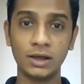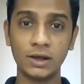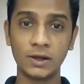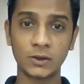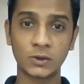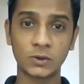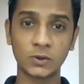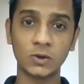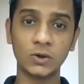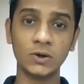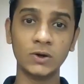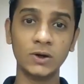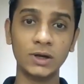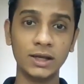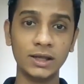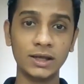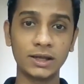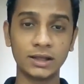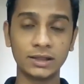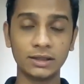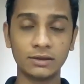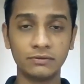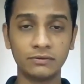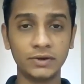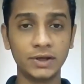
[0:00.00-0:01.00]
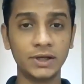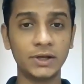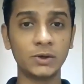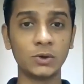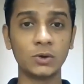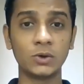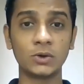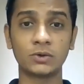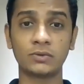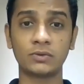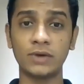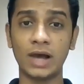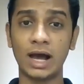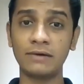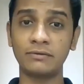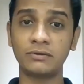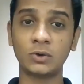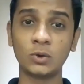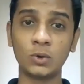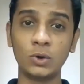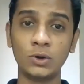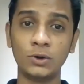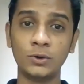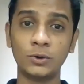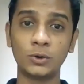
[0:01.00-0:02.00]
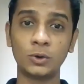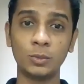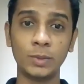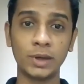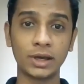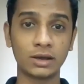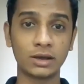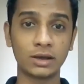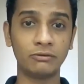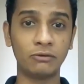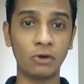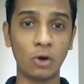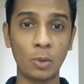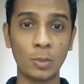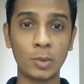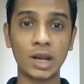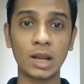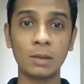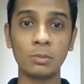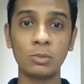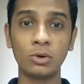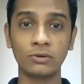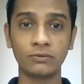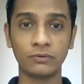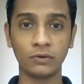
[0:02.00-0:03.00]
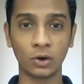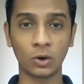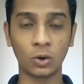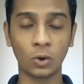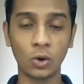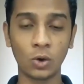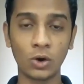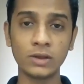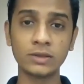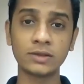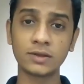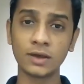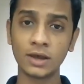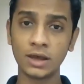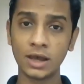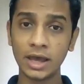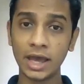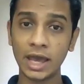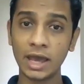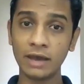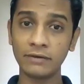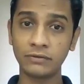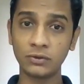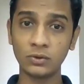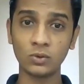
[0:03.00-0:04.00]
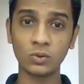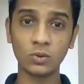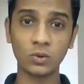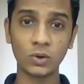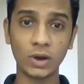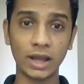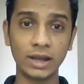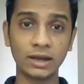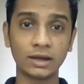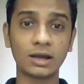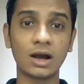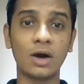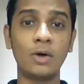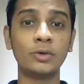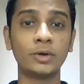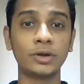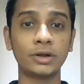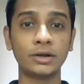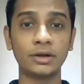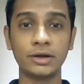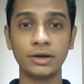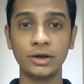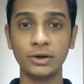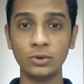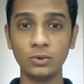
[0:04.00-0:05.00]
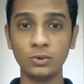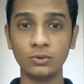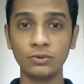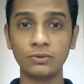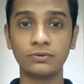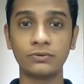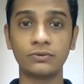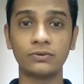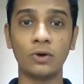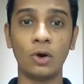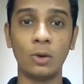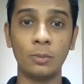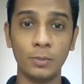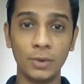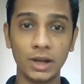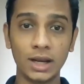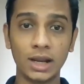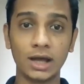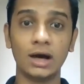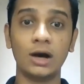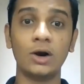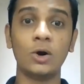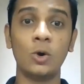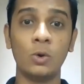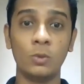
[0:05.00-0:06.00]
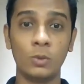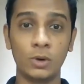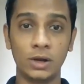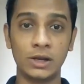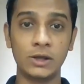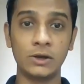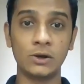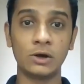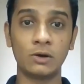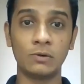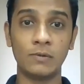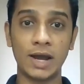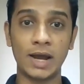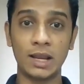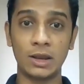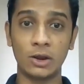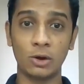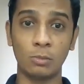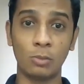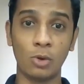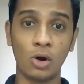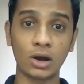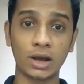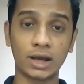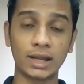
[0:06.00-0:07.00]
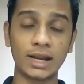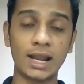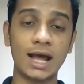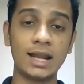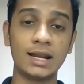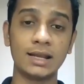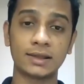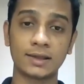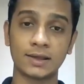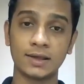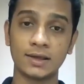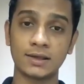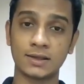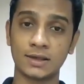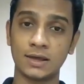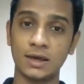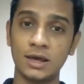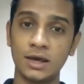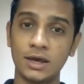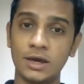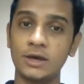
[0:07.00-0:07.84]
So earlier in the videos, I've told you to make a formula book for cons. If you encounter a new formula over here while your mock analysis,